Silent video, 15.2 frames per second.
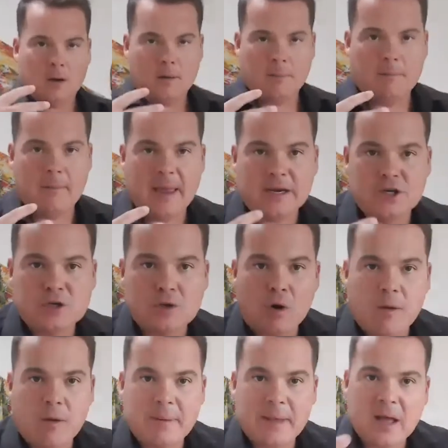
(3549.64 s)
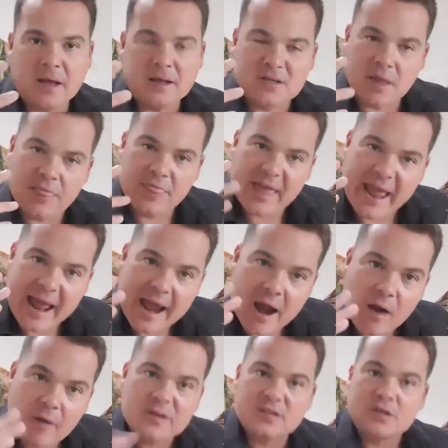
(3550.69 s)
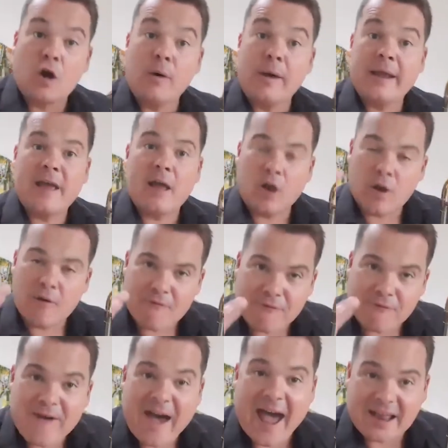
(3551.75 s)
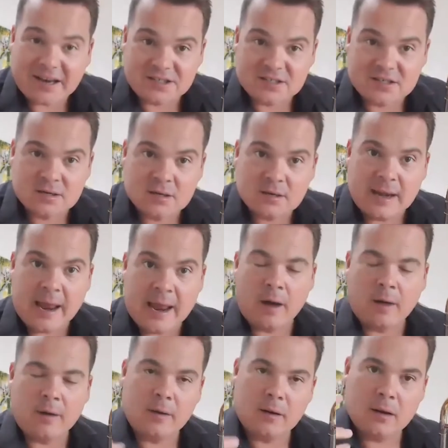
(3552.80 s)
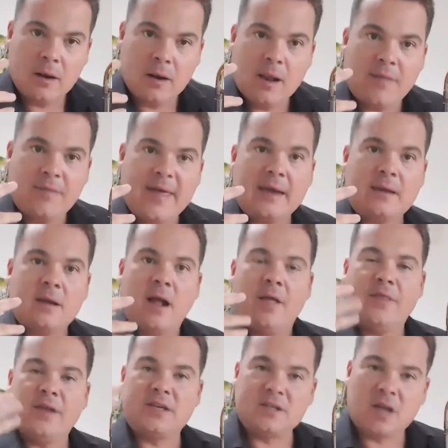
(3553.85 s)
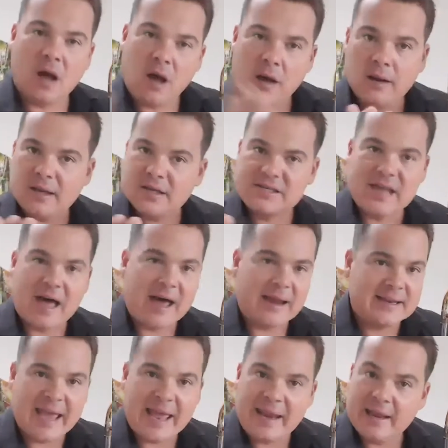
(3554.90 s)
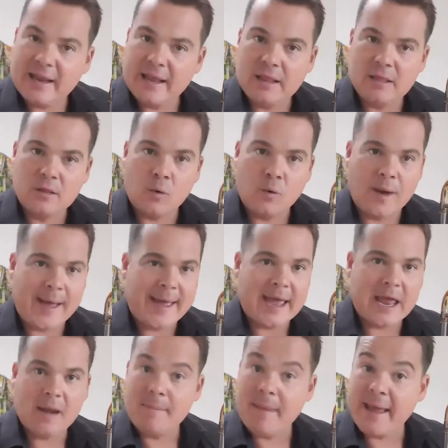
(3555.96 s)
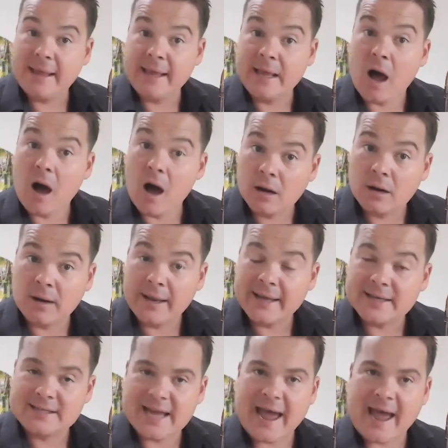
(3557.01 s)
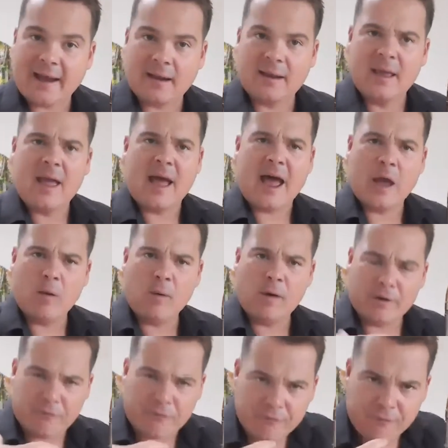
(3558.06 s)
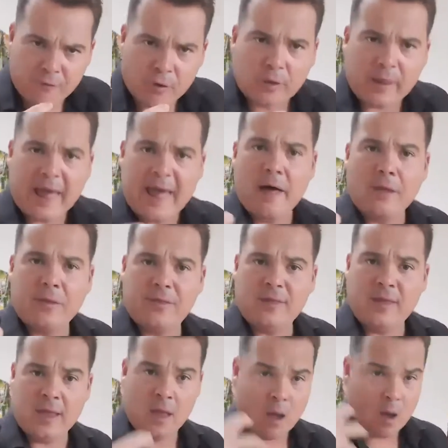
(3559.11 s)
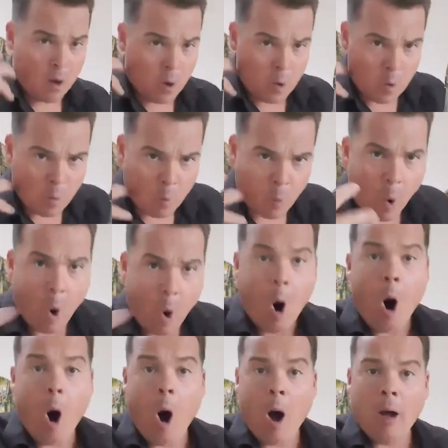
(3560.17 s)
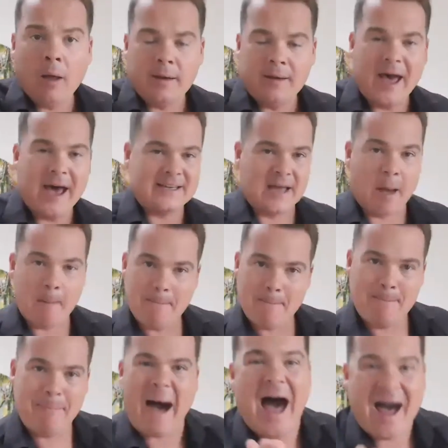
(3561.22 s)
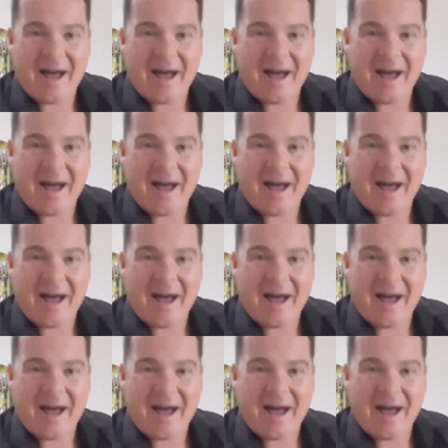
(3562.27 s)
Make sure, because the air is going fast now, that the tongue is not getting in the way and making ugly attack. I want a full healthy whoa, not a bah,